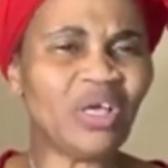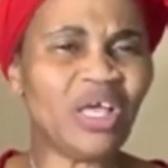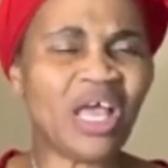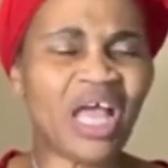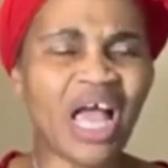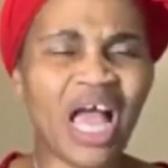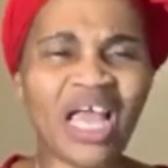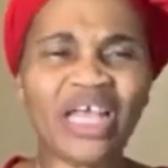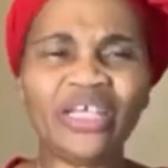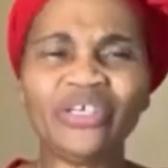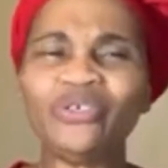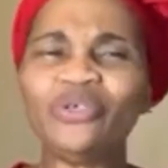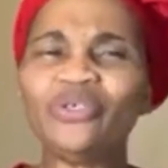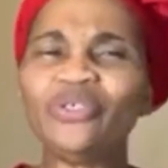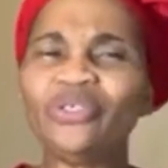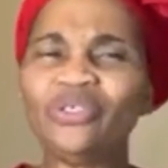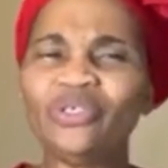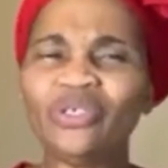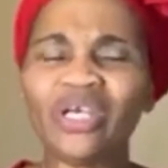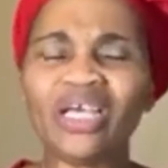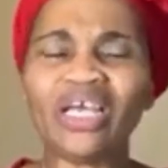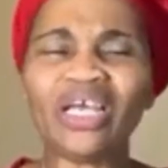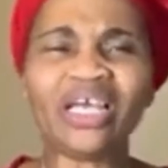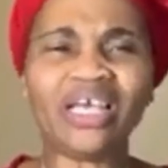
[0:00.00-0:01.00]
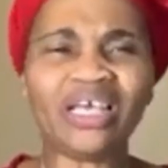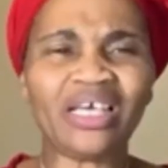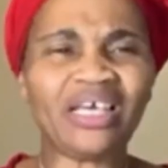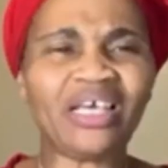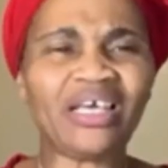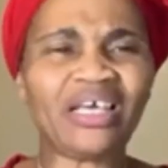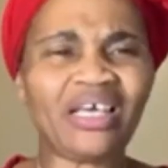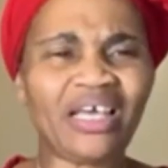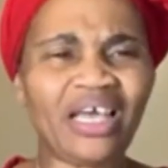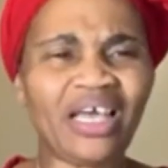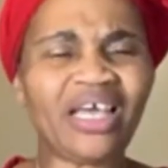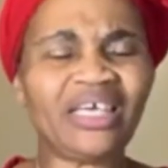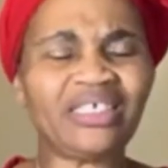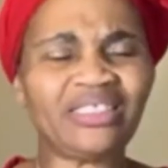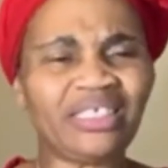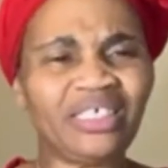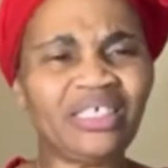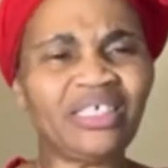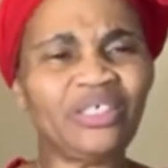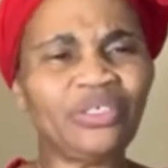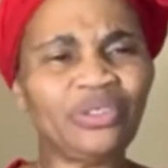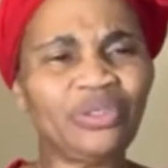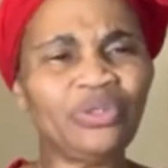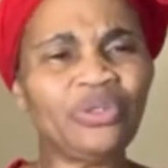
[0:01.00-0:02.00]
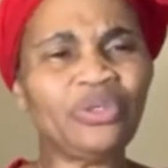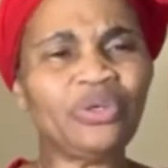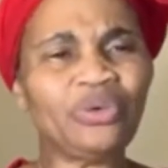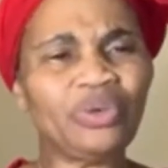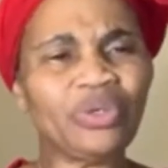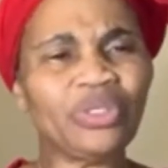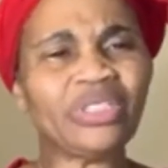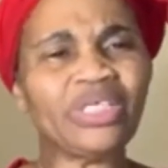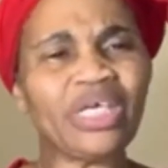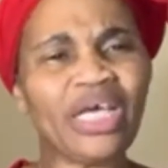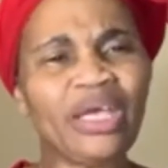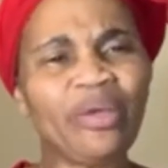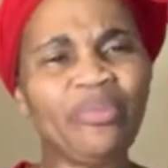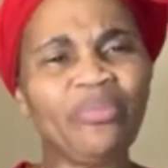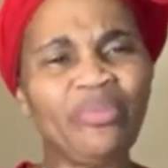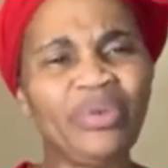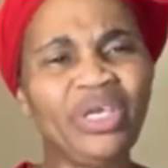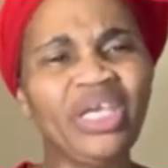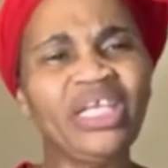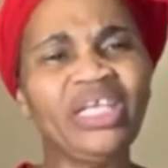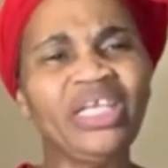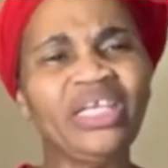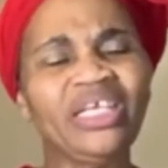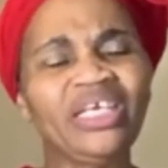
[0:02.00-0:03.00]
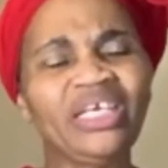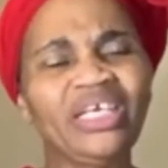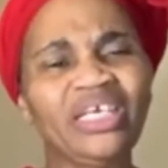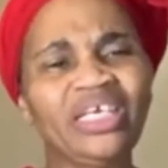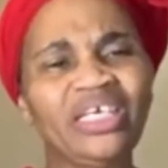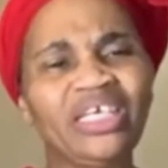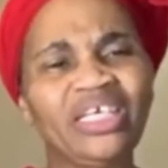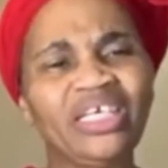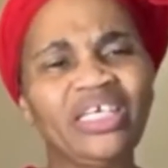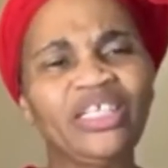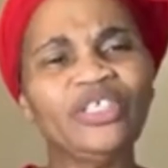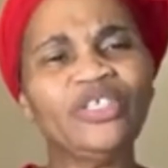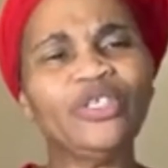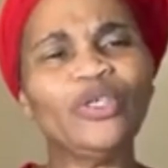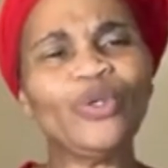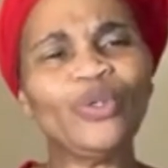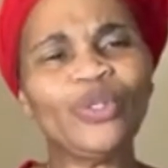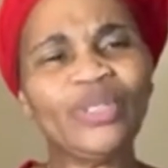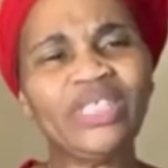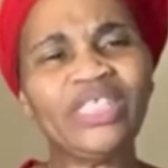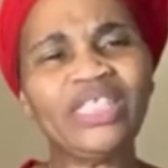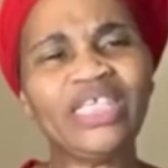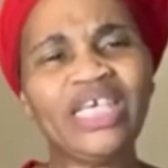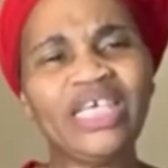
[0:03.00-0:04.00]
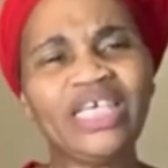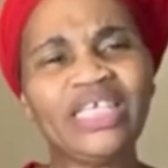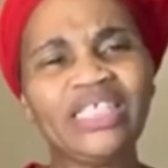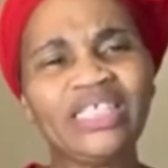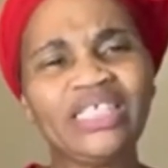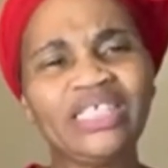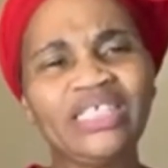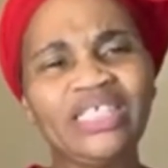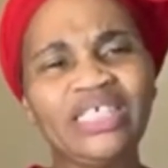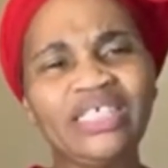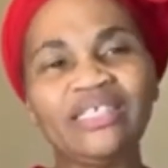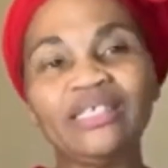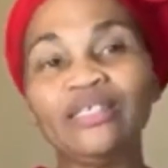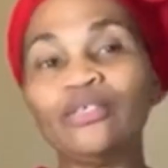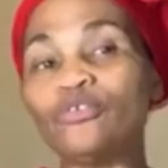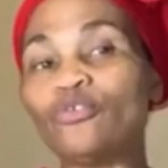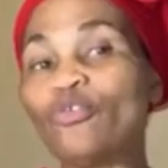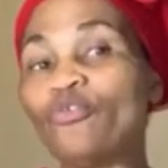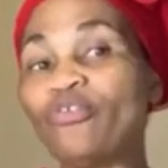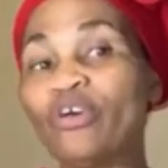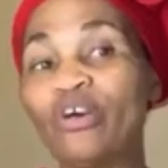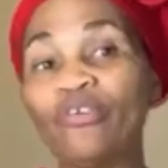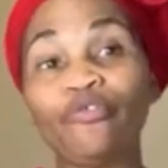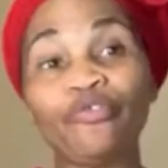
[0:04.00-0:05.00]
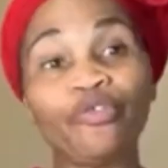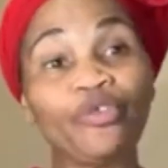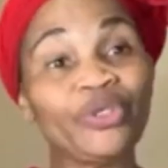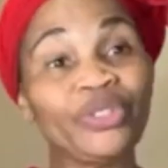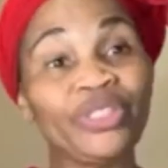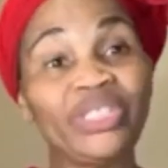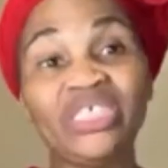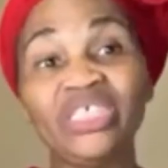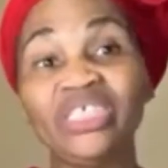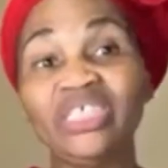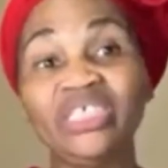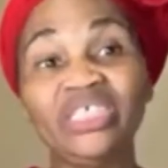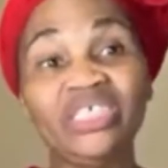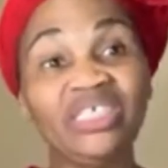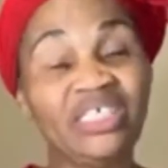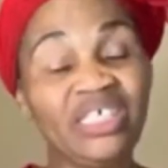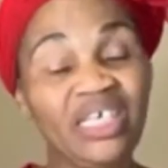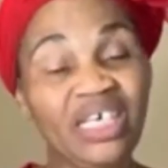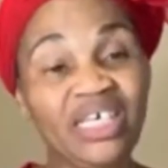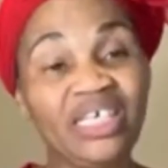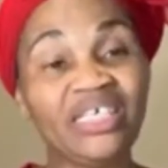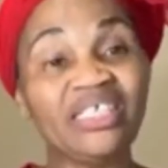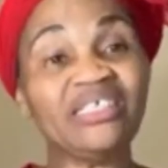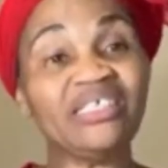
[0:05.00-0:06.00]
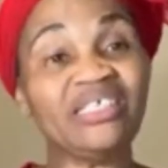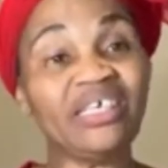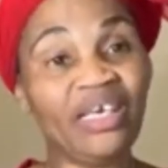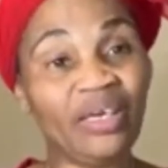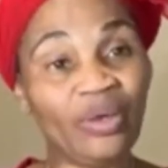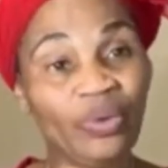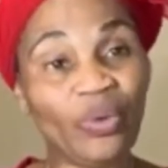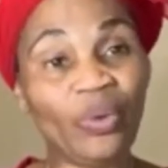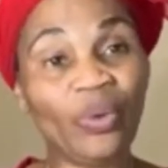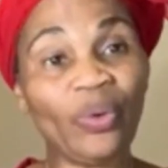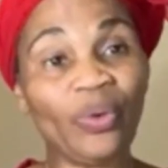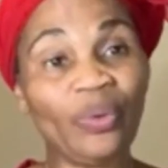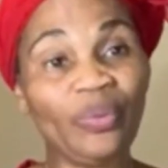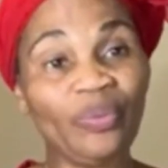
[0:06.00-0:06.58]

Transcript: I know I think you know what I mean. In those days, this is over 40 years ago,